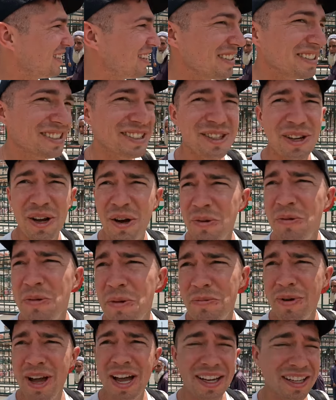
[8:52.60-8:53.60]
right, so
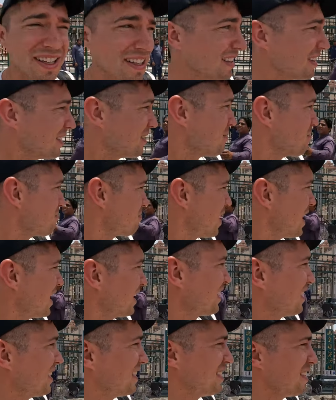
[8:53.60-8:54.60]
we're back
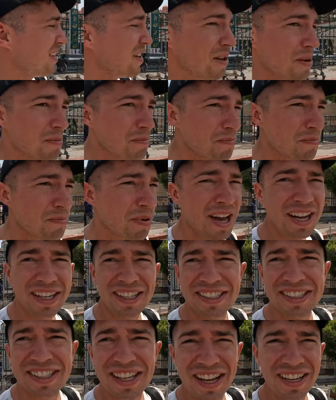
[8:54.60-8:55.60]
back in uh,
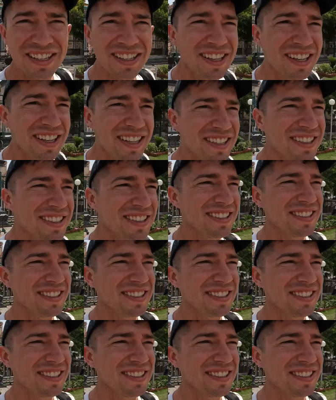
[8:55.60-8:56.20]
Pakistan here.